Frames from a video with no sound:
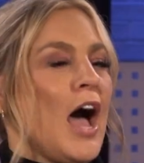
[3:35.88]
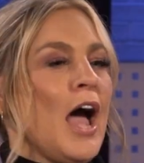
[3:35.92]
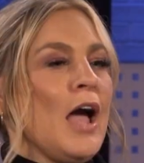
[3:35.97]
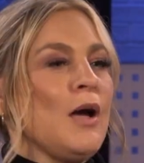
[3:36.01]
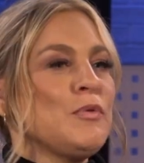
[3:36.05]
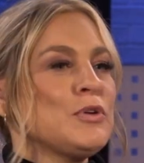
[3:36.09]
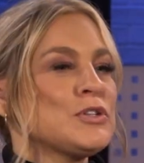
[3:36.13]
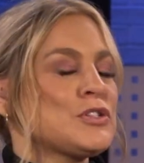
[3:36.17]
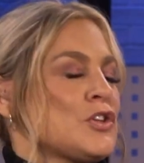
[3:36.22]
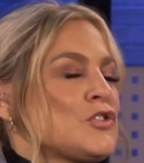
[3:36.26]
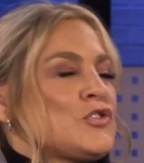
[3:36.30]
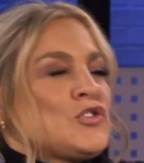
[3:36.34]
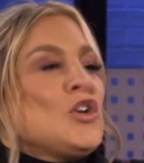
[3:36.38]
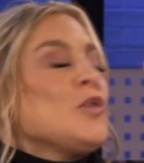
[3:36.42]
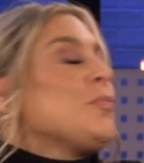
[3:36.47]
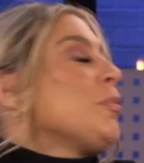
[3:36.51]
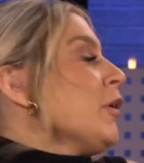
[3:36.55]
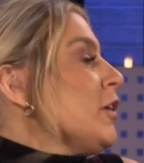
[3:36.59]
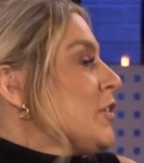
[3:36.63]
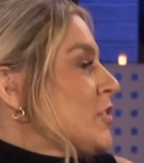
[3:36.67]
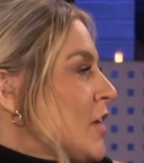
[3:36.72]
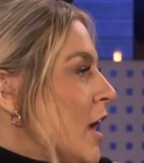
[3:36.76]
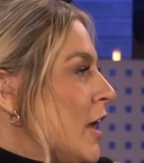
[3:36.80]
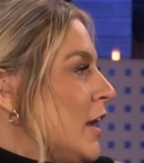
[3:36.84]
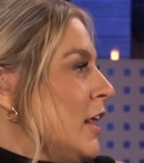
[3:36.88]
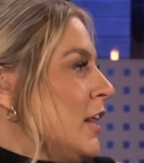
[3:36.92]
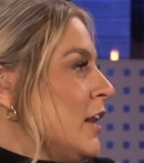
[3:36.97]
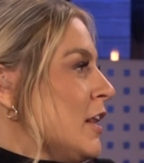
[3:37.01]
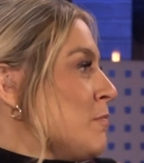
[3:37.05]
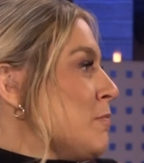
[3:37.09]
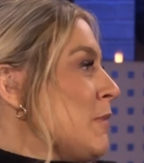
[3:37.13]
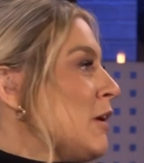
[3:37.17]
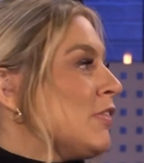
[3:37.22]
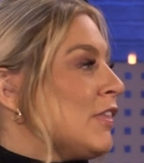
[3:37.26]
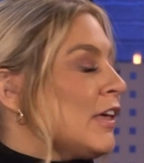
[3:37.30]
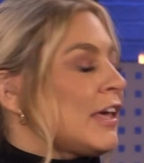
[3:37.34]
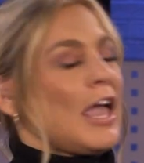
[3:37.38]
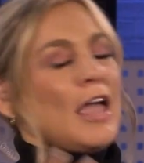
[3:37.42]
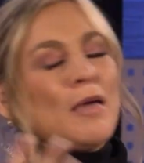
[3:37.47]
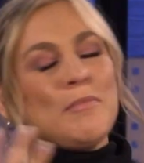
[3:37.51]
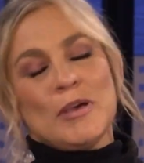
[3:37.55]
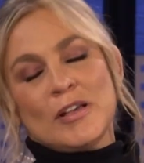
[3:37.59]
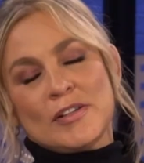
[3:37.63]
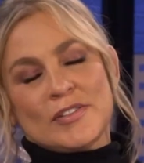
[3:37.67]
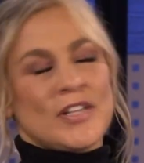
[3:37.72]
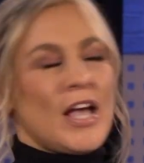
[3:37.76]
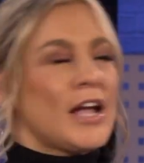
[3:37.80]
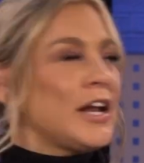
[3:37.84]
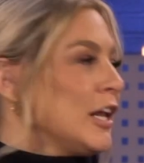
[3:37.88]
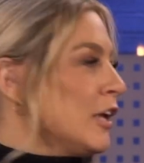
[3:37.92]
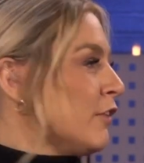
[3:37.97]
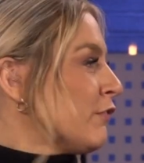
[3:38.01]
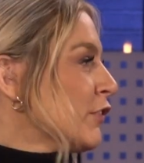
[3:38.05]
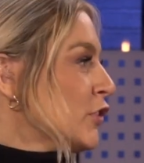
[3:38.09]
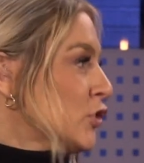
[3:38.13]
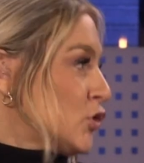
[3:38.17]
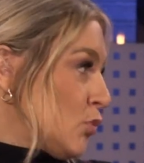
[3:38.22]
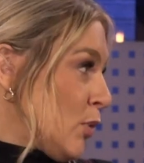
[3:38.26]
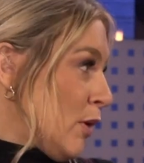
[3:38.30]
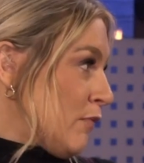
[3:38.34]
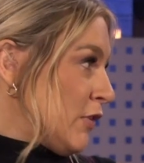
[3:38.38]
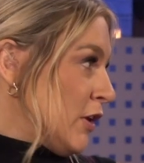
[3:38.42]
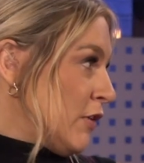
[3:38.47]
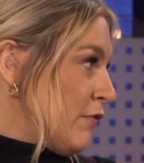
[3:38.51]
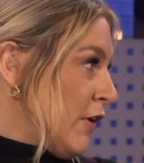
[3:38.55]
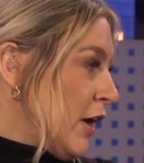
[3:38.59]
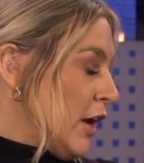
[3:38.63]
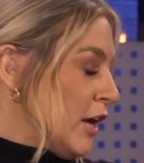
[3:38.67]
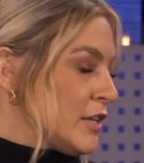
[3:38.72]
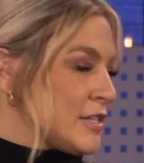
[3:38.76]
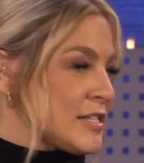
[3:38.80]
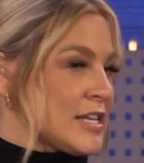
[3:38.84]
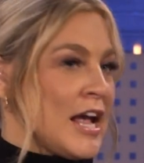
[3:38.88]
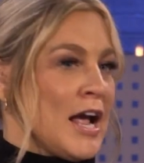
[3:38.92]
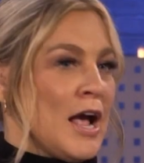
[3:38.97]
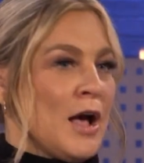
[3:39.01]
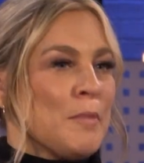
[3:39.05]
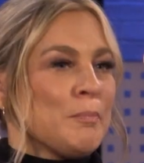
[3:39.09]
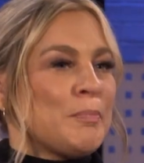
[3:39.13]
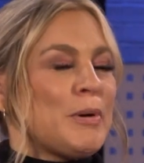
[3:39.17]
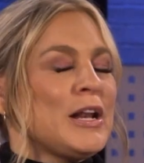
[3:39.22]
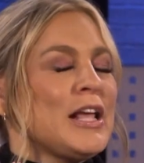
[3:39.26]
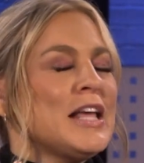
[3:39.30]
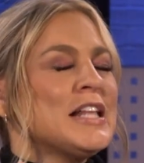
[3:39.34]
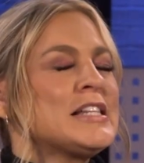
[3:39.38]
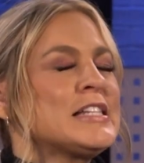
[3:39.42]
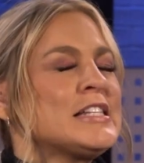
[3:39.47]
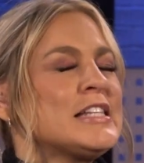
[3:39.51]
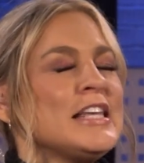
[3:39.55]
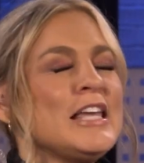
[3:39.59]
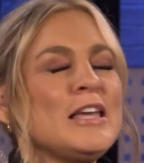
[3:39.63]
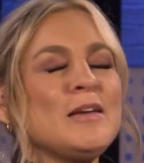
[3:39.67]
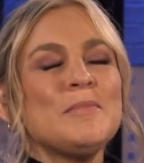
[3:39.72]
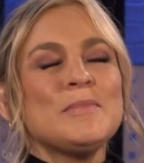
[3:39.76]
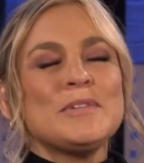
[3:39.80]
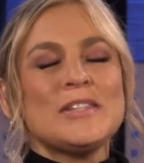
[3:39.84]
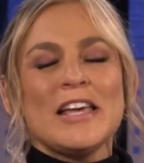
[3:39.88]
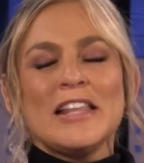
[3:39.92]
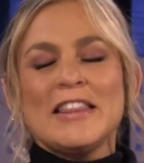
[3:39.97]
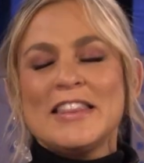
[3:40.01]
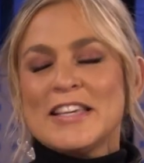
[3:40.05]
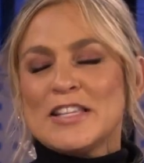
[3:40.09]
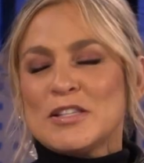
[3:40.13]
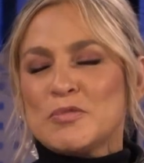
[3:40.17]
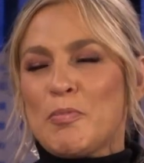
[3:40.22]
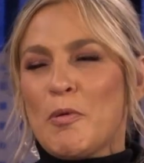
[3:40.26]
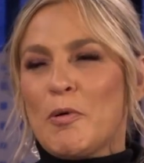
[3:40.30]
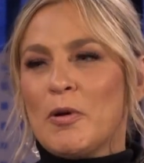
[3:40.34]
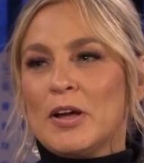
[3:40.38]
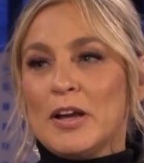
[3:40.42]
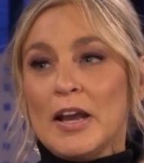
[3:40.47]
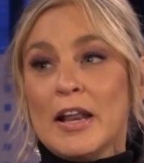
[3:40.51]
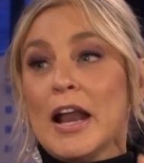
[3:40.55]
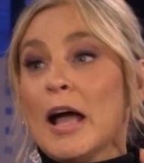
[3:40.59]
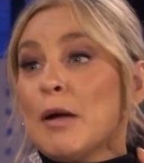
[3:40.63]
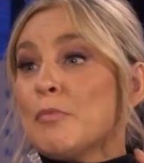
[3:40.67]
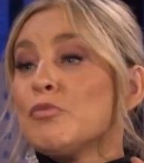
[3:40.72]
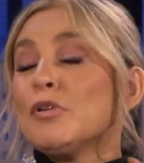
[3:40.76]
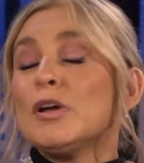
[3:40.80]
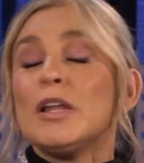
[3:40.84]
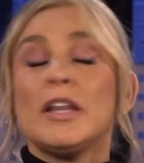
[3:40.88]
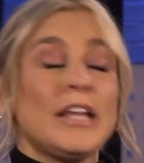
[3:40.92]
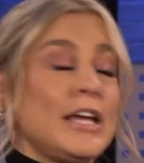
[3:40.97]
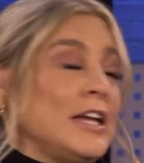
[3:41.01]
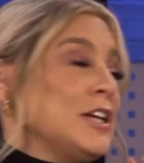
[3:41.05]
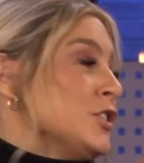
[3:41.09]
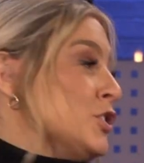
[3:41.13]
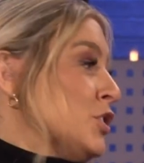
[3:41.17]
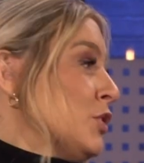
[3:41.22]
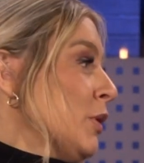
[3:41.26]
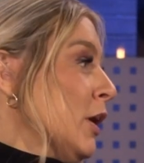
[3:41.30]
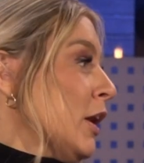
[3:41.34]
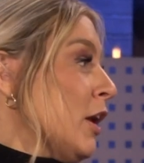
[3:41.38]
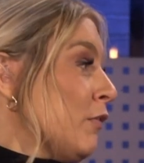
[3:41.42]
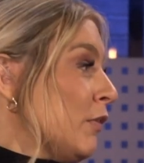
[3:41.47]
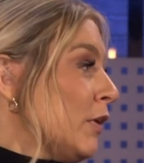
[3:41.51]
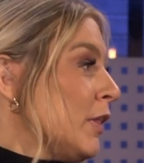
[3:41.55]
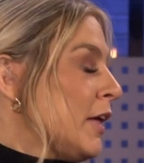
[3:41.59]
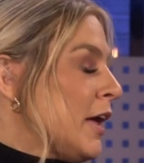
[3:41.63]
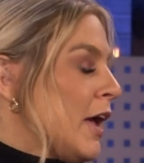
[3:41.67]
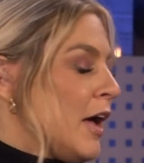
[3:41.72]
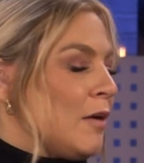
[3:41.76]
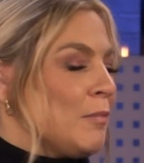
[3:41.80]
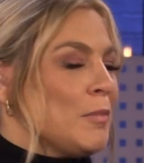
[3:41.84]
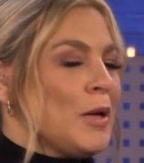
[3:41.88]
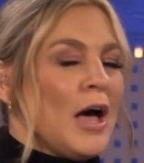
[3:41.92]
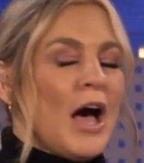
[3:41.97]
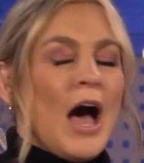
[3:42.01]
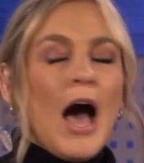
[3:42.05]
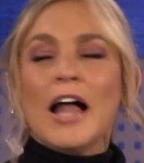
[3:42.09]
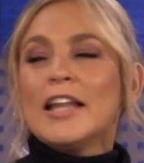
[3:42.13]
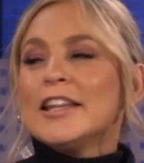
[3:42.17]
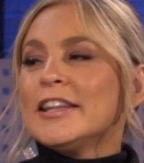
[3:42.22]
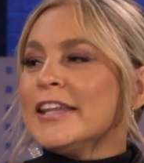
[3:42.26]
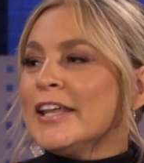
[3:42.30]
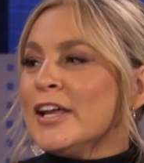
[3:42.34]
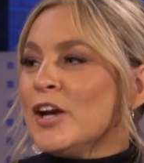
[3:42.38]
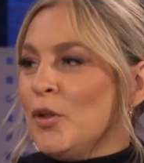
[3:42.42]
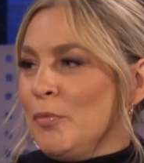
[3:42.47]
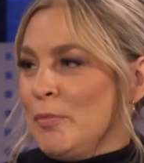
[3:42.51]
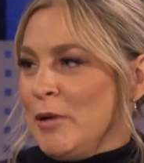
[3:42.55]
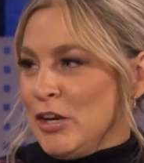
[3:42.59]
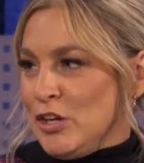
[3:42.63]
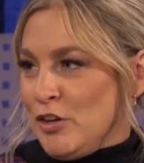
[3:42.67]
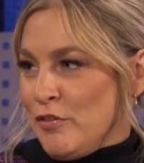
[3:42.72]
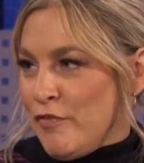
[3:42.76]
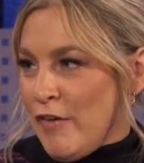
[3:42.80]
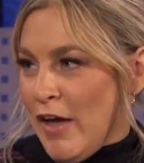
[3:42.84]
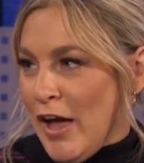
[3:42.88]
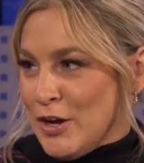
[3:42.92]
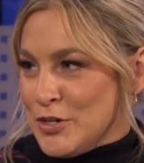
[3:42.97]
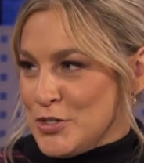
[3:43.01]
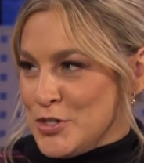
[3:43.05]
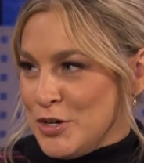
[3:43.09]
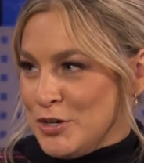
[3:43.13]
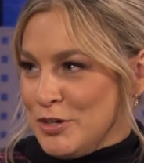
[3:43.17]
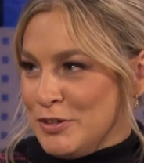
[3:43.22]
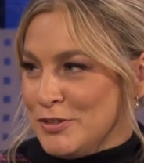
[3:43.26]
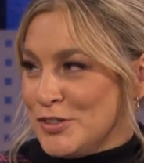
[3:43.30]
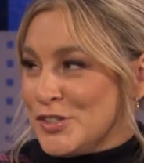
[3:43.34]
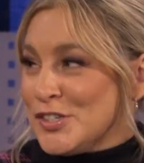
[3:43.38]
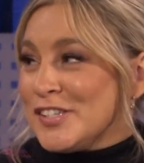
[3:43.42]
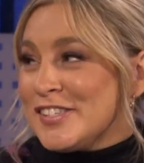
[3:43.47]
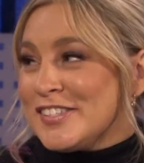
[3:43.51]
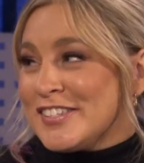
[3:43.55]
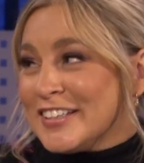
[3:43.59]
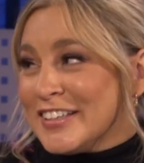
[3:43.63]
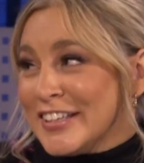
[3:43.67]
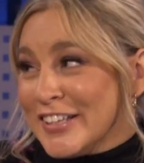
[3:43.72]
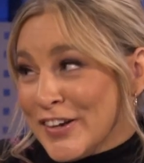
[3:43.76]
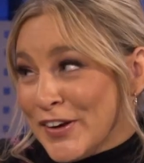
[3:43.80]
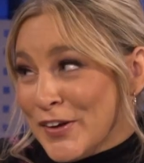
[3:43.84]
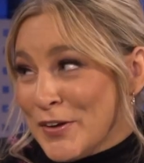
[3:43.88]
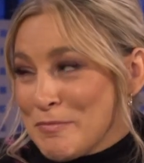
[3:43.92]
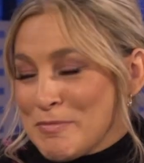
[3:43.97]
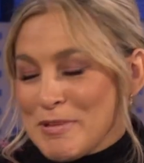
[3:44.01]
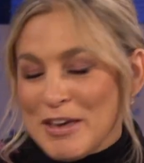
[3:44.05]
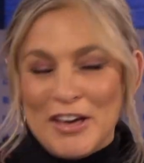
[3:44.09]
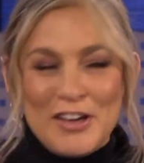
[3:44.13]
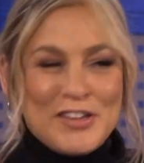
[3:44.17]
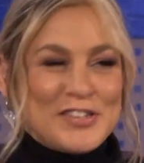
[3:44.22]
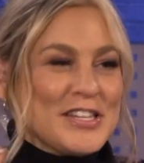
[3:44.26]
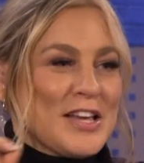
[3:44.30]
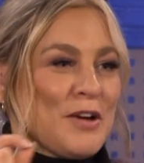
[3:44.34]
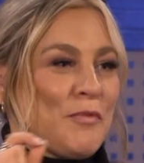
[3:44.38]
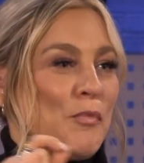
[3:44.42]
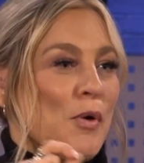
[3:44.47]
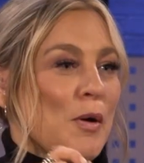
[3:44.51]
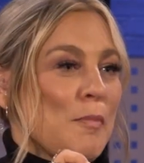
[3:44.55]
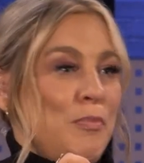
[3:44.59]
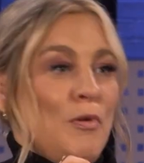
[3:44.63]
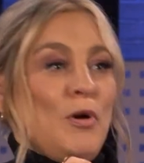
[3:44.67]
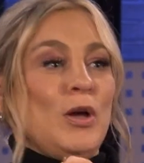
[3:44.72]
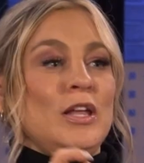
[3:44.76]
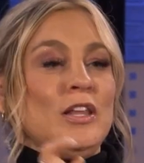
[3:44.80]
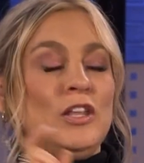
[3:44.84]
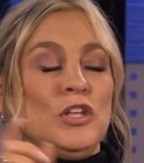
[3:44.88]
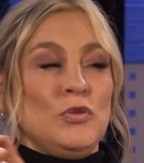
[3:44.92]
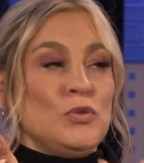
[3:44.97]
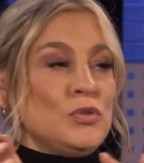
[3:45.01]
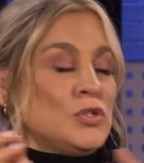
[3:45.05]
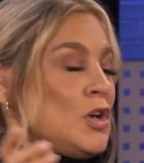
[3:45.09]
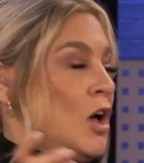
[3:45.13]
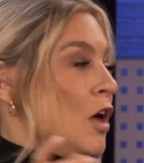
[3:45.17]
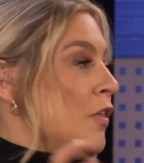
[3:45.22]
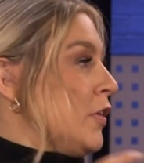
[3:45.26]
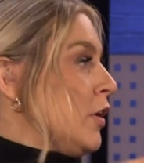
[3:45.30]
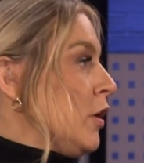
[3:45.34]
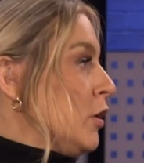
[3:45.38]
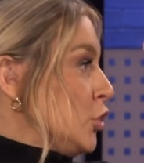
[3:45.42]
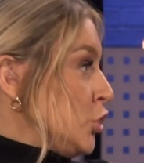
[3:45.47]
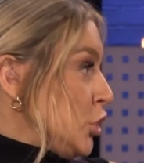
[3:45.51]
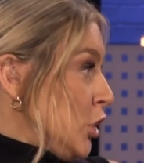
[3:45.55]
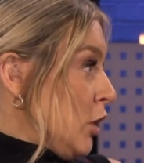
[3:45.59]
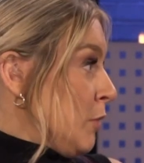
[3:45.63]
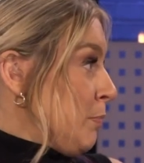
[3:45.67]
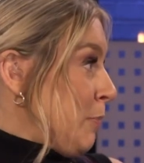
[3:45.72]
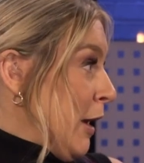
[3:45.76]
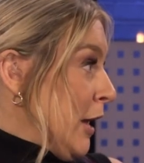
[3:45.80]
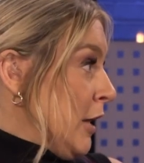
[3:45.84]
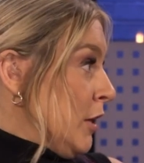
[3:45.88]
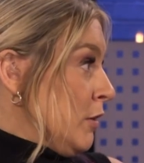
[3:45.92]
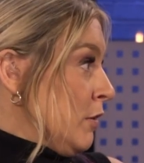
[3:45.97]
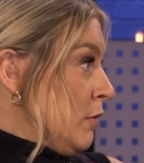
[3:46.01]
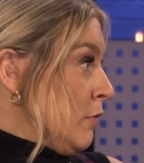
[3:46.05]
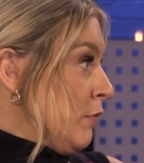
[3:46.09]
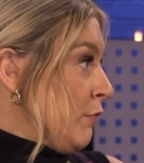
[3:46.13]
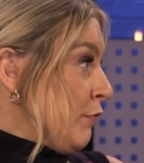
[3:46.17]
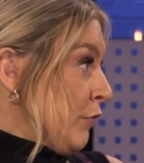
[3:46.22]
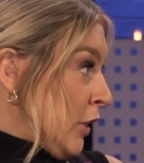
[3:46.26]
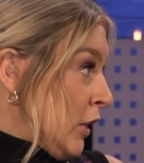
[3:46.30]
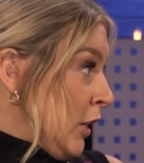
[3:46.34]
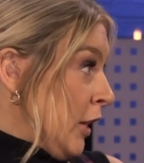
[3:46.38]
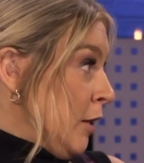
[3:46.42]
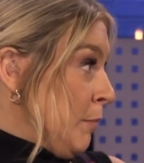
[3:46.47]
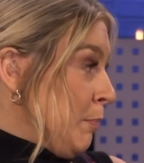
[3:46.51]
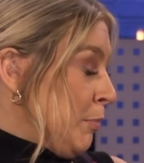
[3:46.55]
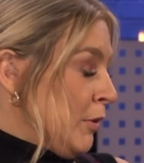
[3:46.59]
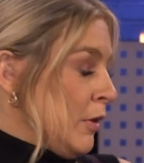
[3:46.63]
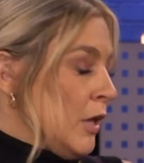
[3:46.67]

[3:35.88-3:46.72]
I was super excited. It made the game exciting for Swiftie fans, but it seems at this point, and I'm really into it, I really am, a little manufactured, just a little, because at one point you saw the Jarrett Payton clip.